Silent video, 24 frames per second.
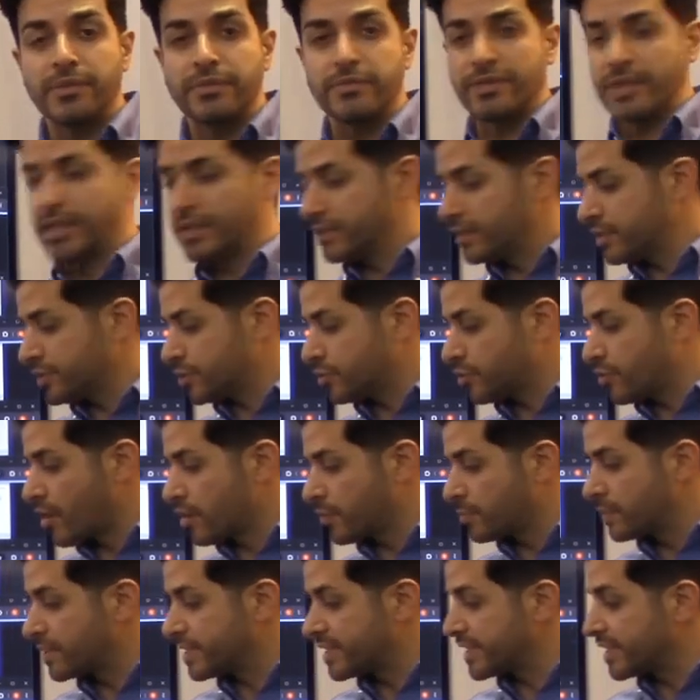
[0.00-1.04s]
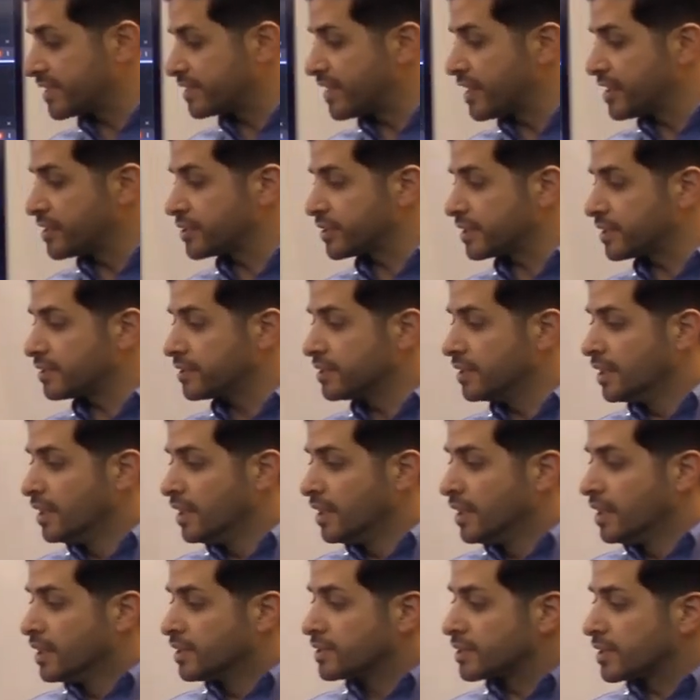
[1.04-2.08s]
very strong presentation.
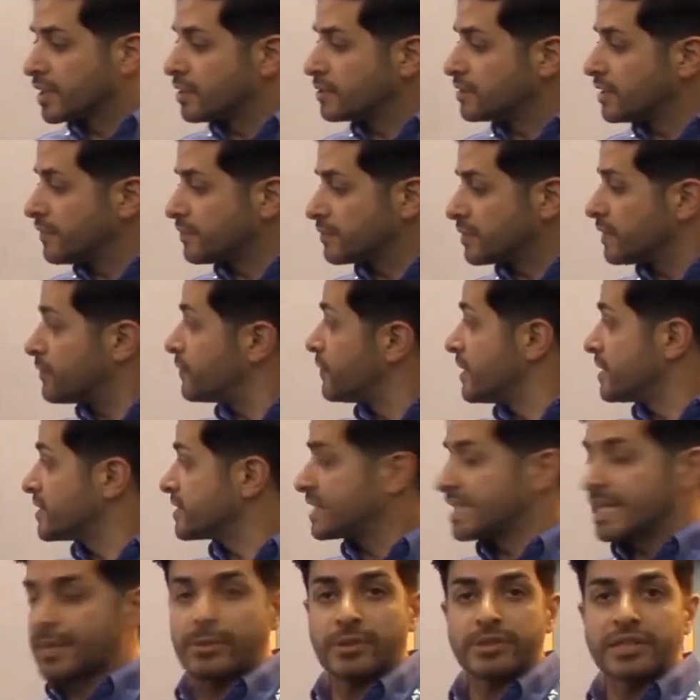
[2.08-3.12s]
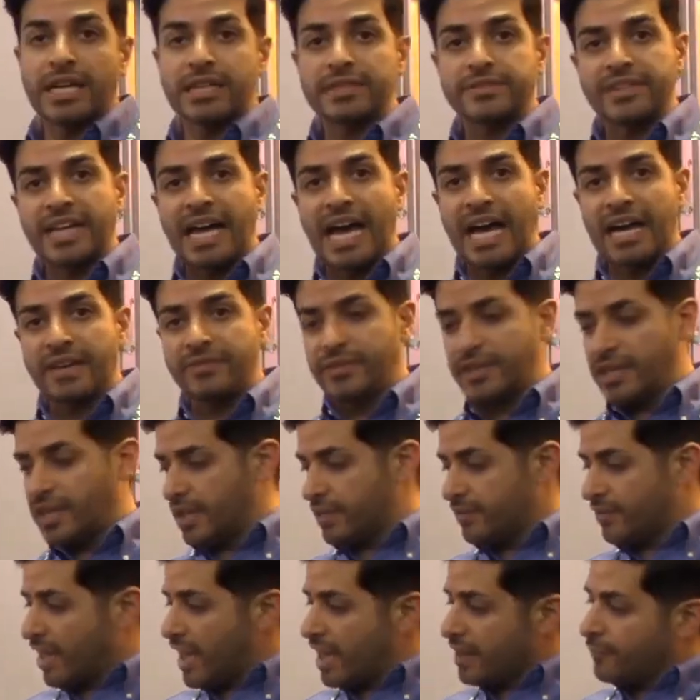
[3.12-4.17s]
So the, the first demo that we have here,
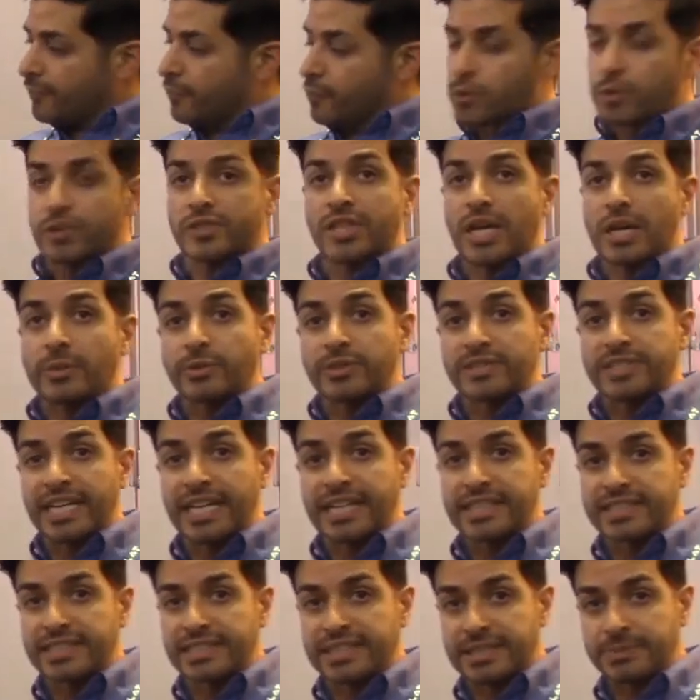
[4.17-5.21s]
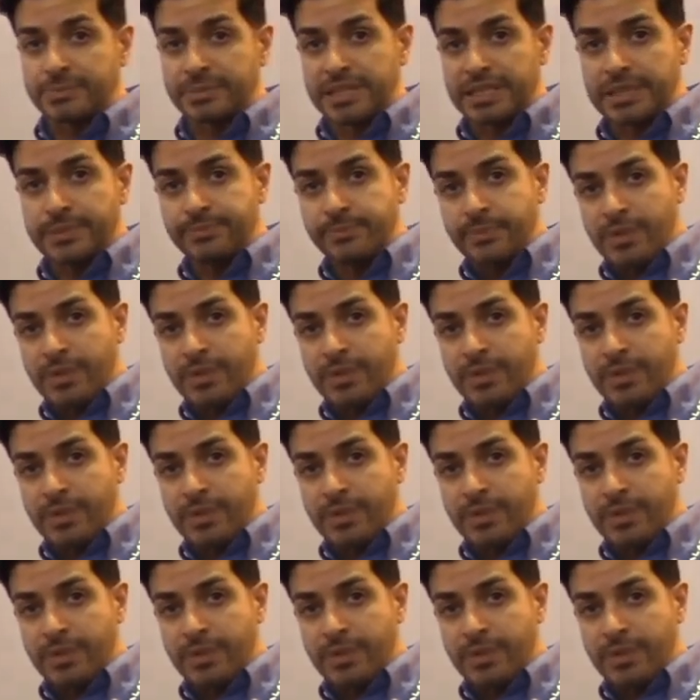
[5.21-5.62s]
we have four simultaneous beam